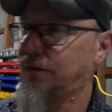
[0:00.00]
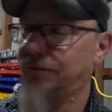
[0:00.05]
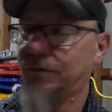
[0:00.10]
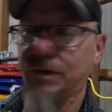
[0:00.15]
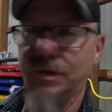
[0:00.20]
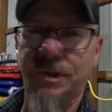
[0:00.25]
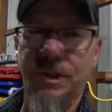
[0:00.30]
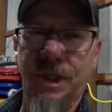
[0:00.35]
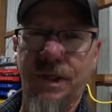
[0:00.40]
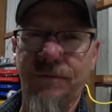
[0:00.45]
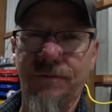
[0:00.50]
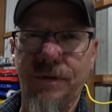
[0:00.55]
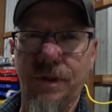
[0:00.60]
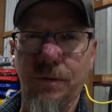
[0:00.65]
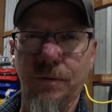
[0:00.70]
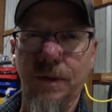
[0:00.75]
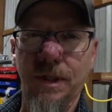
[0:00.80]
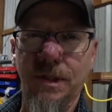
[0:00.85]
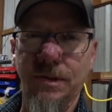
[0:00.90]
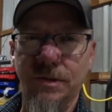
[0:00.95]
for
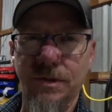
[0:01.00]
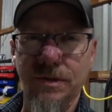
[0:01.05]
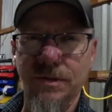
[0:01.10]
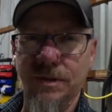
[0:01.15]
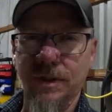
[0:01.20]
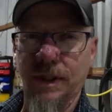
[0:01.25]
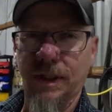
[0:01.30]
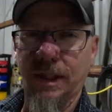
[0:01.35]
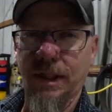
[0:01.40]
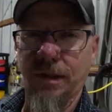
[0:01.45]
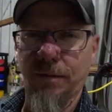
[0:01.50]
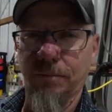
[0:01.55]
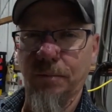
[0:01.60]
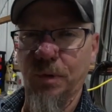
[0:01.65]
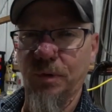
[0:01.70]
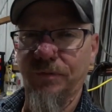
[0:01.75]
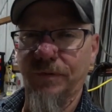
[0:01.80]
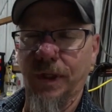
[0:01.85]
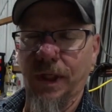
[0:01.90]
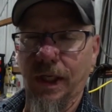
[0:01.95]
safety reasons, I didn't
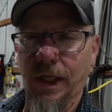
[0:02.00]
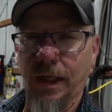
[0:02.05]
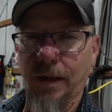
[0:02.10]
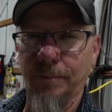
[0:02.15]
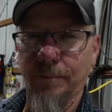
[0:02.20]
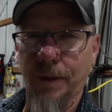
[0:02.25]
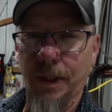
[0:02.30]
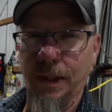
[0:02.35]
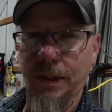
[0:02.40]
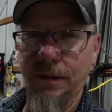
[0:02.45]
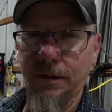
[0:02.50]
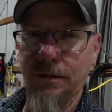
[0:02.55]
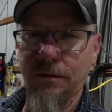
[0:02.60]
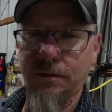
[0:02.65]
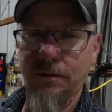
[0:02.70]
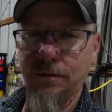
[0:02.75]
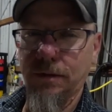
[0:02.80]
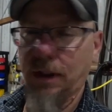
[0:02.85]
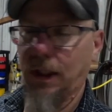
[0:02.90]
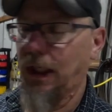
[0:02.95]
move the combine,
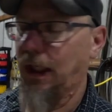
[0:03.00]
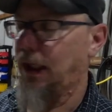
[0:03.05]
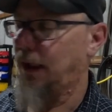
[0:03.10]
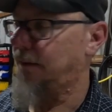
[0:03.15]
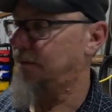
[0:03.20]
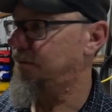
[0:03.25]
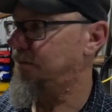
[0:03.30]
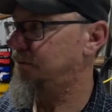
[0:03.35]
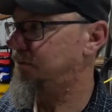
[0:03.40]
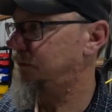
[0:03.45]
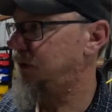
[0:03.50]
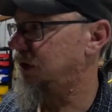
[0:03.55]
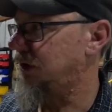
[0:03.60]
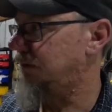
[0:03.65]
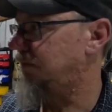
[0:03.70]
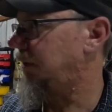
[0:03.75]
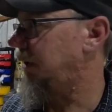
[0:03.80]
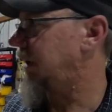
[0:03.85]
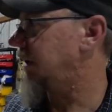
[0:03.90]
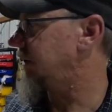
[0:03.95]

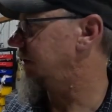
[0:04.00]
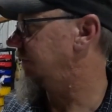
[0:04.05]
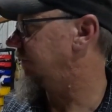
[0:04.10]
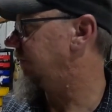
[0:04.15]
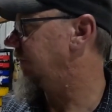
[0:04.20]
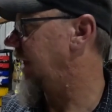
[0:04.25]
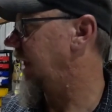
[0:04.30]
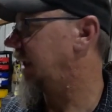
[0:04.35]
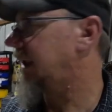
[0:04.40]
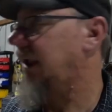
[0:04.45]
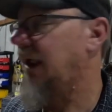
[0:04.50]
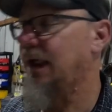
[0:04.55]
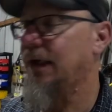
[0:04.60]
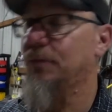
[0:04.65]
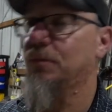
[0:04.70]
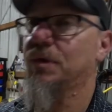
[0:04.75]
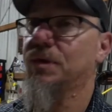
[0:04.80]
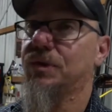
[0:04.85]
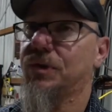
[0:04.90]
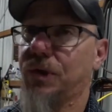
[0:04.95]
just because of the fact that
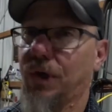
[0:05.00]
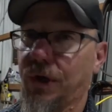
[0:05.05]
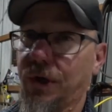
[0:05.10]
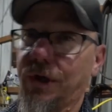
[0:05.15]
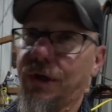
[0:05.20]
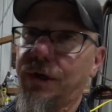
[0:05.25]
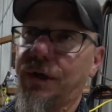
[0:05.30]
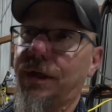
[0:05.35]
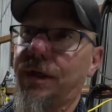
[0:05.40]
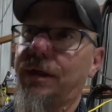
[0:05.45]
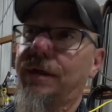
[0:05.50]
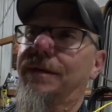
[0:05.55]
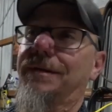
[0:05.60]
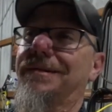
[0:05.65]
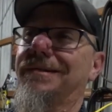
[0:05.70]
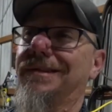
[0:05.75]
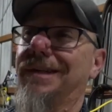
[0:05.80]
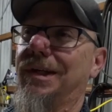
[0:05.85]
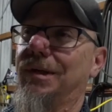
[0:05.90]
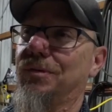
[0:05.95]
it was dark.
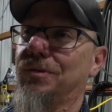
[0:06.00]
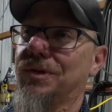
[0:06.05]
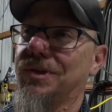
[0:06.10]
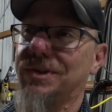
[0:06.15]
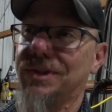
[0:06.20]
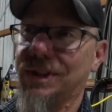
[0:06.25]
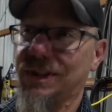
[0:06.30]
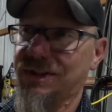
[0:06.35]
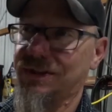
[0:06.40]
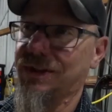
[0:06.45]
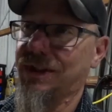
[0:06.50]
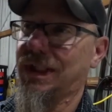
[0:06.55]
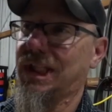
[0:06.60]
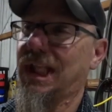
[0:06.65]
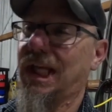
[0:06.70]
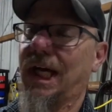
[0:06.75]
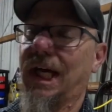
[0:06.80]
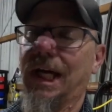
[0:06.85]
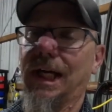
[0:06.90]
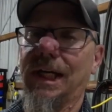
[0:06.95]
It was 6
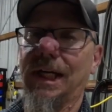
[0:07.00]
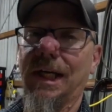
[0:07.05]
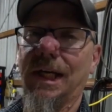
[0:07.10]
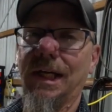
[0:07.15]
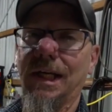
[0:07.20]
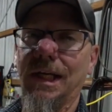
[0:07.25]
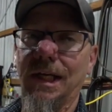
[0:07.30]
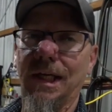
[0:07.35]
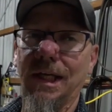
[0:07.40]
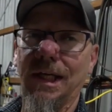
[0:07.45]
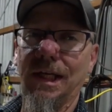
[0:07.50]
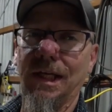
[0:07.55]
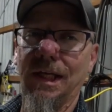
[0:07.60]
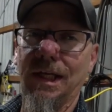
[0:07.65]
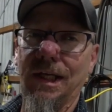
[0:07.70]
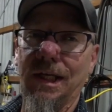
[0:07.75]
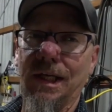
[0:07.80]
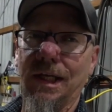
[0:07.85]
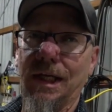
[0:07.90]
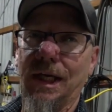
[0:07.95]
o'clock
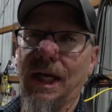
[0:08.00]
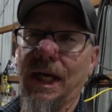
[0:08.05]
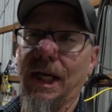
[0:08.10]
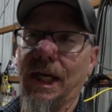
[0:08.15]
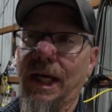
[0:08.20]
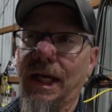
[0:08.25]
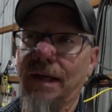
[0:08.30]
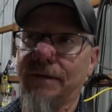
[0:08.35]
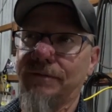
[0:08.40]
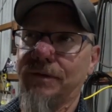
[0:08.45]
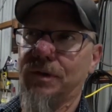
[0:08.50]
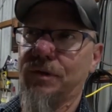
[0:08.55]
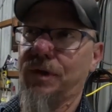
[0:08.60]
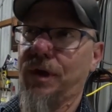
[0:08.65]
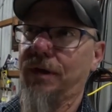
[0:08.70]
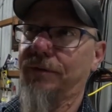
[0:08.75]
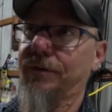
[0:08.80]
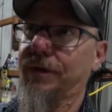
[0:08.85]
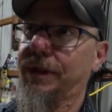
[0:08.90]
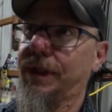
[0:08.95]
and I have to
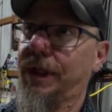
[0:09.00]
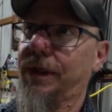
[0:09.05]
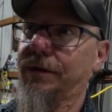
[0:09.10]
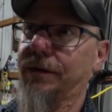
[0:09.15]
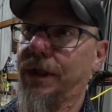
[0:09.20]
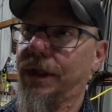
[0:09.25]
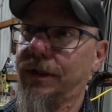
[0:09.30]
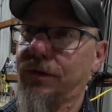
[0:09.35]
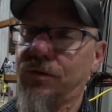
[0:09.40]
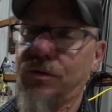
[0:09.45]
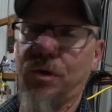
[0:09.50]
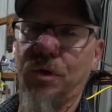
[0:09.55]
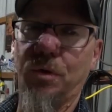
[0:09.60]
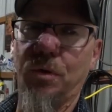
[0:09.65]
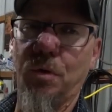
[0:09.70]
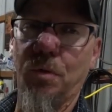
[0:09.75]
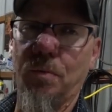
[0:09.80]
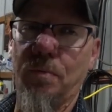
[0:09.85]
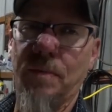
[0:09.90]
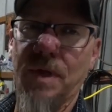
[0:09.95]
travel down like
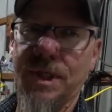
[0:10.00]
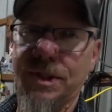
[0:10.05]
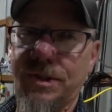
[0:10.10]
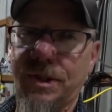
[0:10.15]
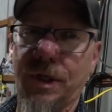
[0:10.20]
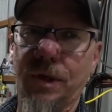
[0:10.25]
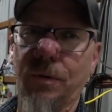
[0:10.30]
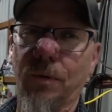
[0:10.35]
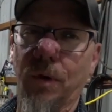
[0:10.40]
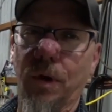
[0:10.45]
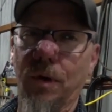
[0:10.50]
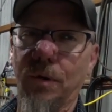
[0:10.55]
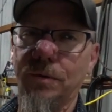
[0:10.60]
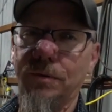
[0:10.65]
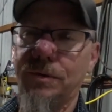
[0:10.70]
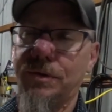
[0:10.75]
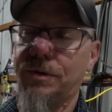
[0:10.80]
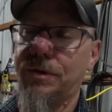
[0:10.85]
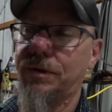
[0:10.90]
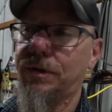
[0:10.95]
two busy
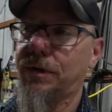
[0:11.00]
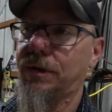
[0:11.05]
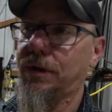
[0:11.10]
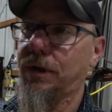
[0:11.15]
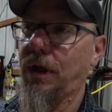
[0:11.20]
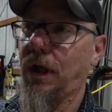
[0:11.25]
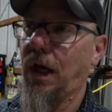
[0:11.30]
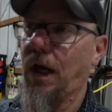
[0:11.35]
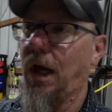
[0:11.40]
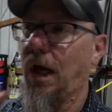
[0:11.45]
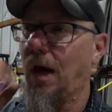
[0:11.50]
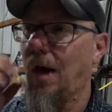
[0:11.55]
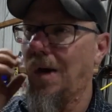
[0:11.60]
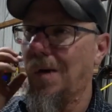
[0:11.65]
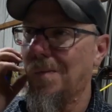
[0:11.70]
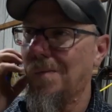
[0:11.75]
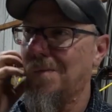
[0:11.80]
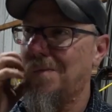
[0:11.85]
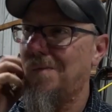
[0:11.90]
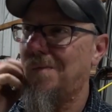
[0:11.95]
roads.
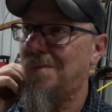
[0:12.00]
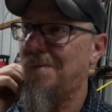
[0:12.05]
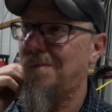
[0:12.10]
And